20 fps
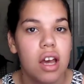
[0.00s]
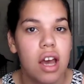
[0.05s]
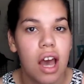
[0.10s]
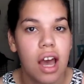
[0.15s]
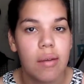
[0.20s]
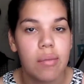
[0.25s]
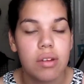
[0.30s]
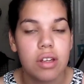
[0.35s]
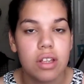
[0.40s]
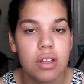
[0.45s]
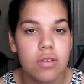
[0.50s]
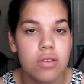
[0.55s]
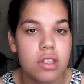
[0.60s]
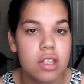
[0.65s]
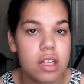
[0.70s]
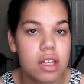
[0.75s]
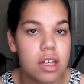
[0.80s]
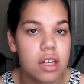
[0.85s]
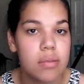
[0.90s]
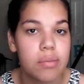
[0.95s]
I've been
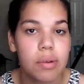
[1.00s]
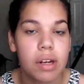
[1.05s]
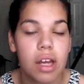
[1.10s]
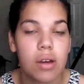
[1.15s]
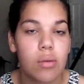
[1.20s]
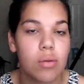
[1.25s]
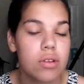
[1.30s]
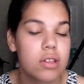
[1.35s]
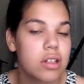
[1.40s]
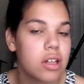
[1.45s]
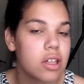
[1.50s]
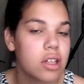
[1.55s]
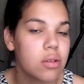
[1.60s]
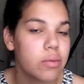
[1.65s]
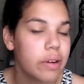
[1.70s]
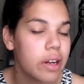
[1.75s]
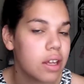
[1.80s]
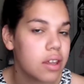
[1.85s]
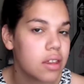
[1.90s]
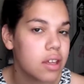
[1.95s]
using it, but I won't tell you
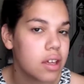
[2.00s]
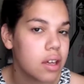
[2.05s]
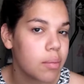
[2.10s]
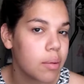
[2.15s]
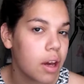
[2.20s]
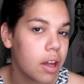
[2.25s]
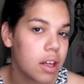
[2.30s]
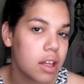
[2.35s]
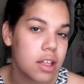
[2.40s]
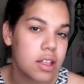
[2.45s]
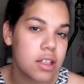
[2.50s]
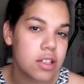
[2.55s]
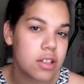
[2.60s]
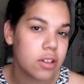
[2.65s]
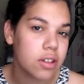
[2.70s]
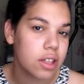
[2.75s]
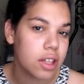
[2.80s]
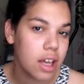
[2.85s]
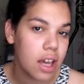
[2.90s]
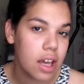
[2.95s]
what I think about it until
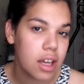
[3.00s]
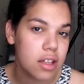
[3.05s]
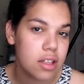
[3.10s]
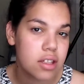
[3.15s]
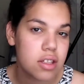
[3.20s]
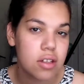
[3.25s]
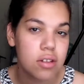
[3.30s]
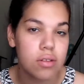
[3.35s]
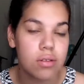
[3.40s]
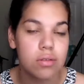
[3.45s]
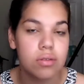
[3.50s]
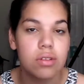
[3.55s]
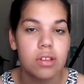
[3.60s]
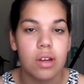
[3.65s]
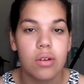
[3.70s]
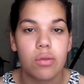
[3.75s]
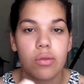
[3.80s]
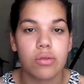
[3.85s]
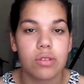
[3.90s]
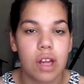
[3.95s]
the end, so
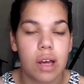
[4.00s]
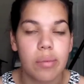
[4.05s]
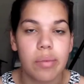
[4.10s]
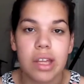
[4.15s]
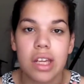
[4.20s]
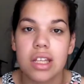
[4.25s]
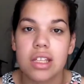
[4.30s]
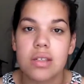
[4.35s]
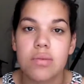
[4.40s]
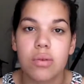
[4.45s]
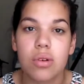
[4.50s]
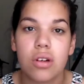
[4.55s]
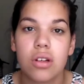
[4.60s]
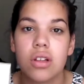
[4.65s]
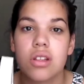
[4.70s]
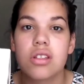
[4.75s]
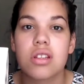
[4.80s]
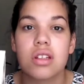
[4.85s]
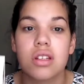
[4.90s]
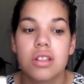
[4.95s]
there will not be any
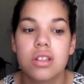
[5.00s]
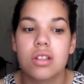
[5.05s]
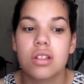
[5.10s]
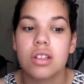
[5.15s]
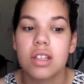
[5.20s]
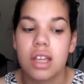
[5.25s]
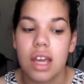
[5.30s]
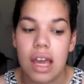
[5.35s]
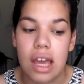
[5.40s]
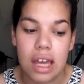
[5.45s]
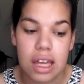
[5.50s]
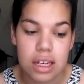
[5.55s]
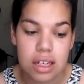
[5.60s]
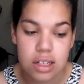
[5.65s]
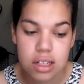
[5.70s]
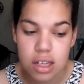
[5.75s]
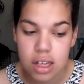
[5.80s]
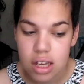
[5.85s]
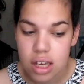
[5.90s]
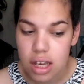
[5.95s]
spoilers until the end.